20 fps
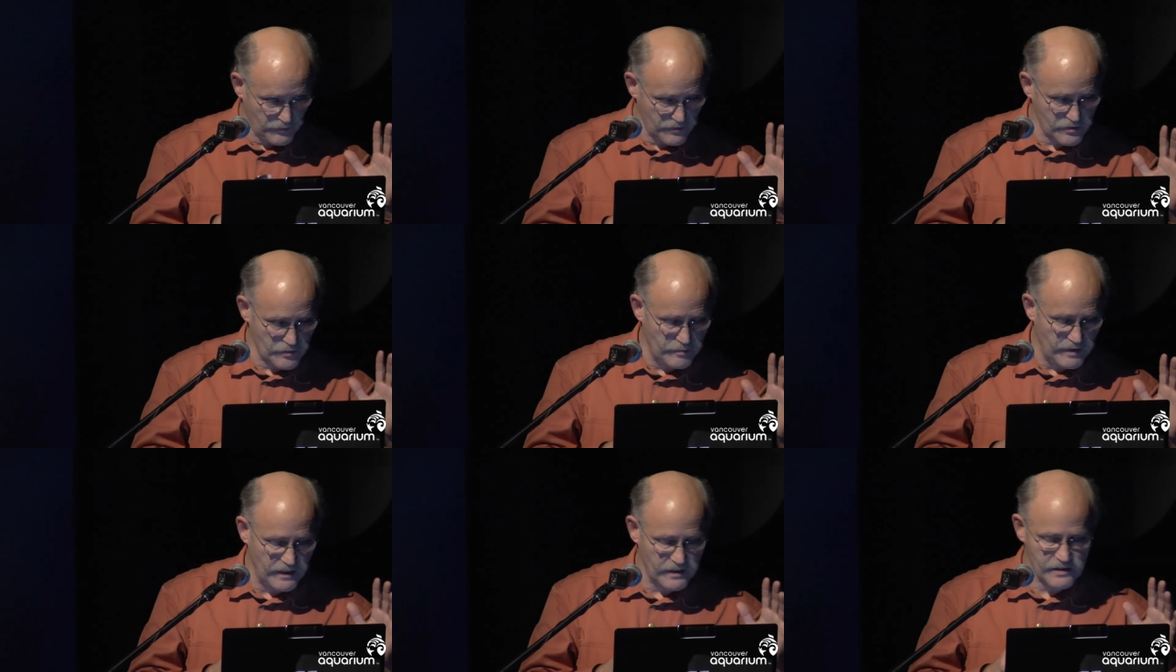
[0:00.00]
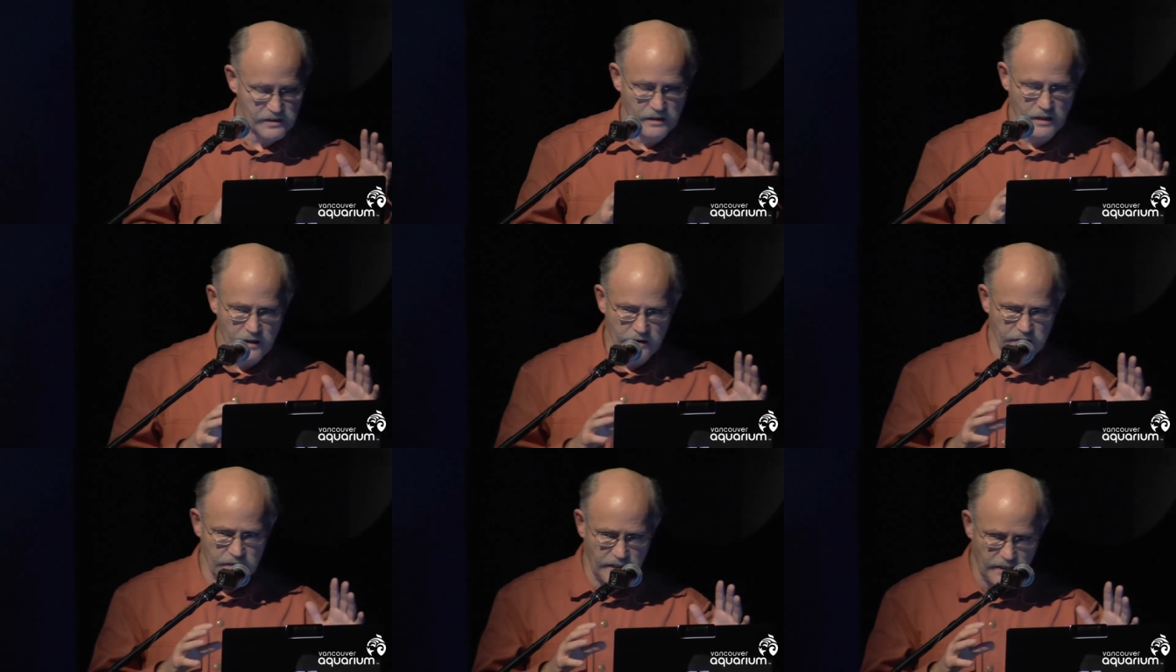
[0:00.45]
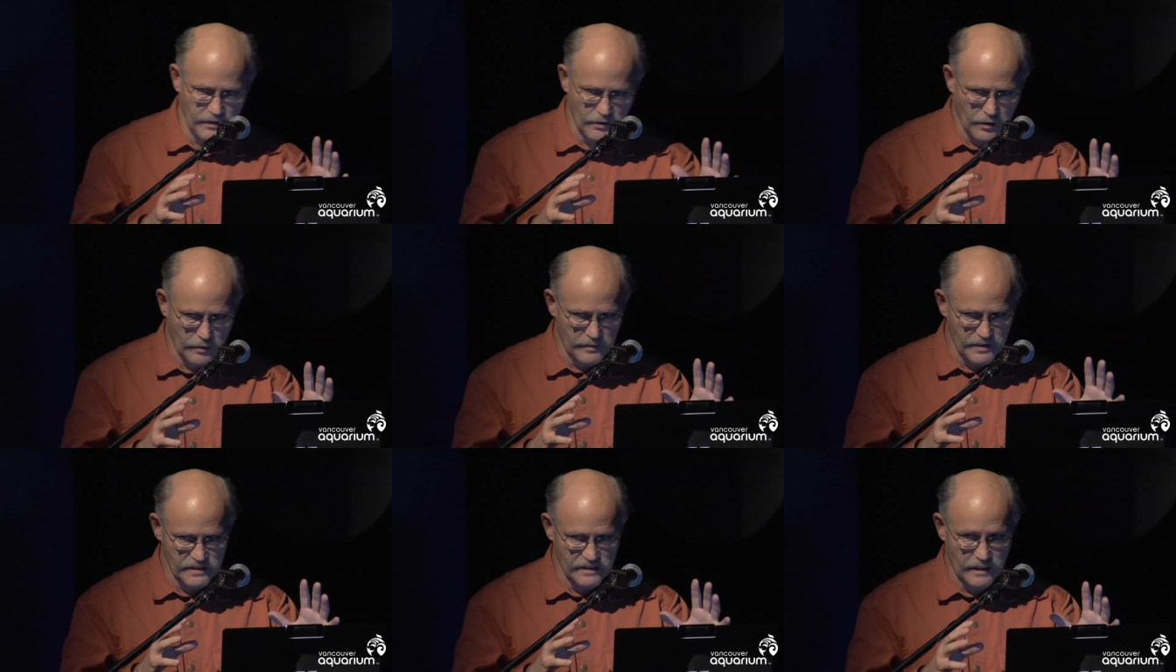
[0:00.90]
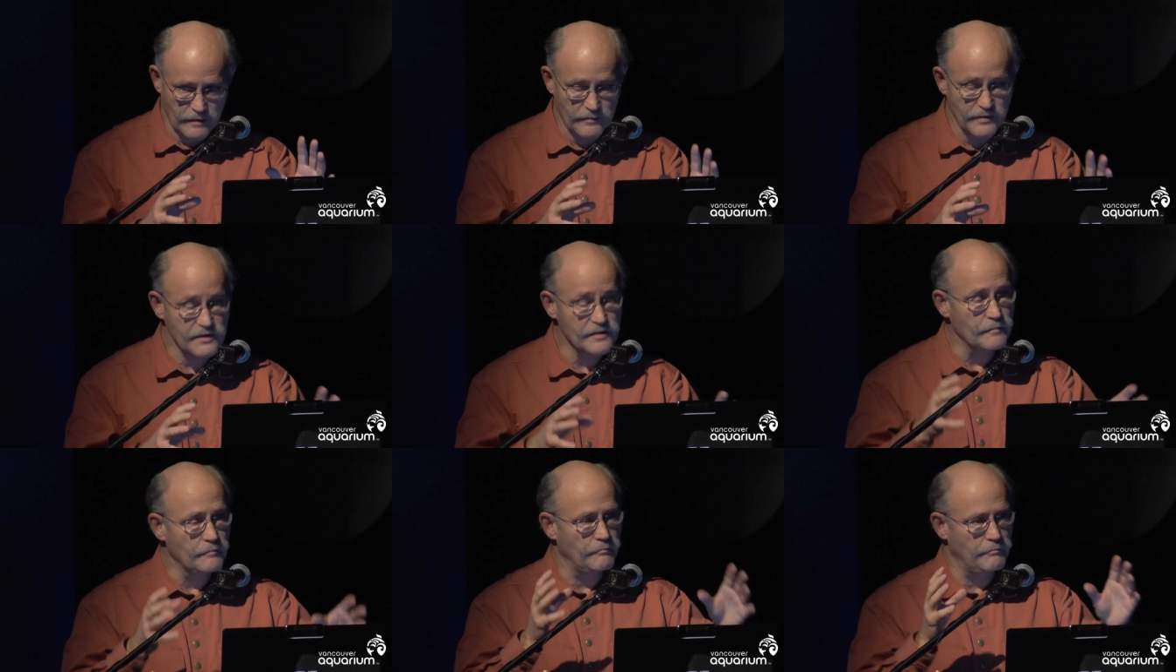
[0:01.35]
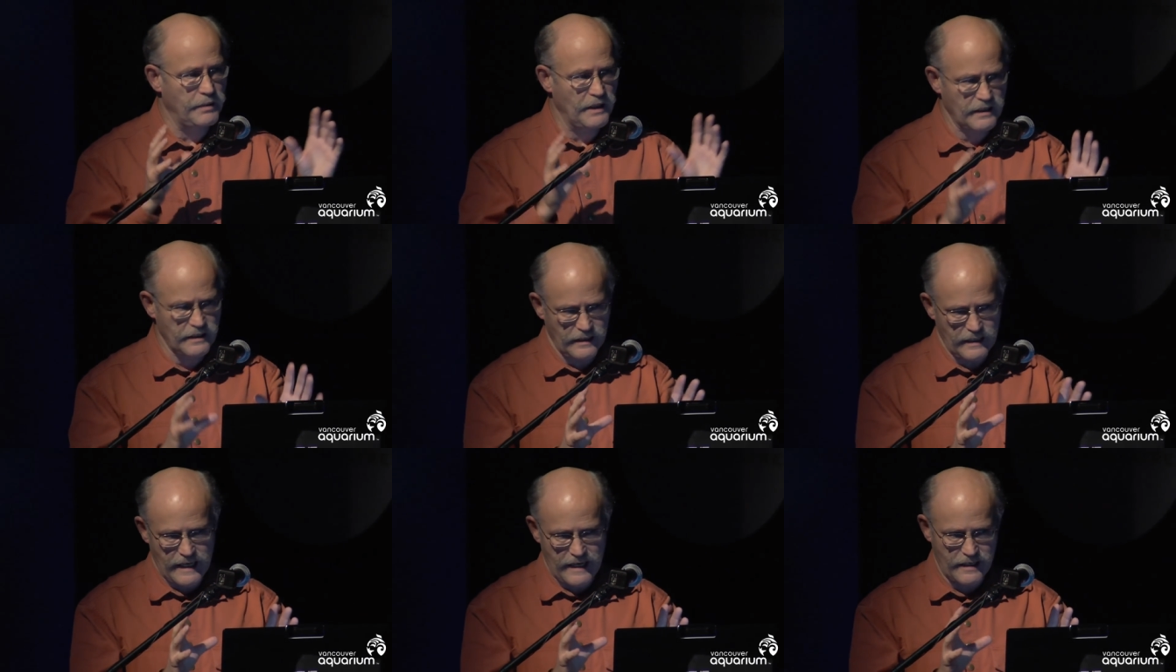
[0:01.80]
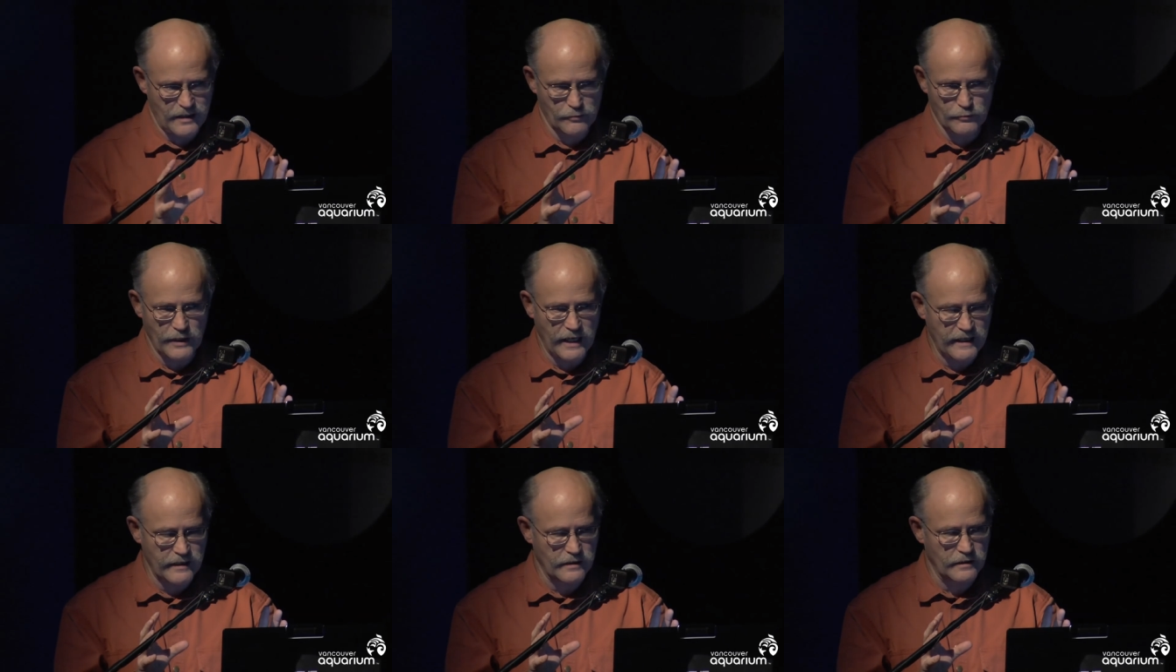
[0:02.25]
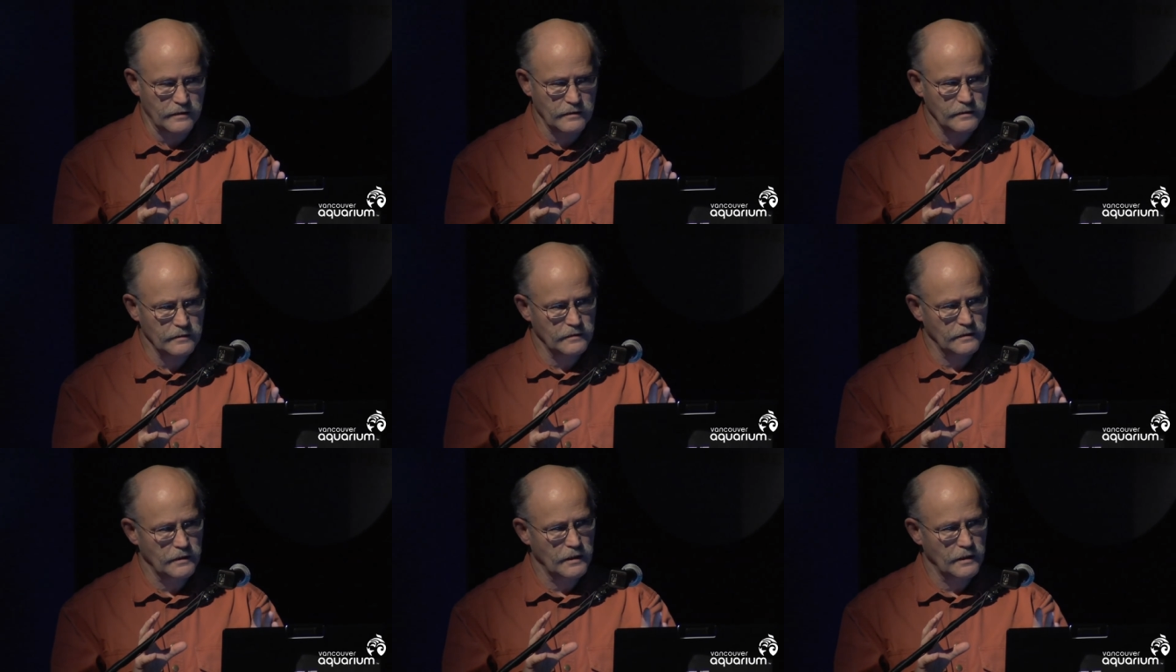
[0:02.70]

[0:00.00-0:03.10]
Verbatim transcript: which were being slaughtered in enormous numbers, but it had a rider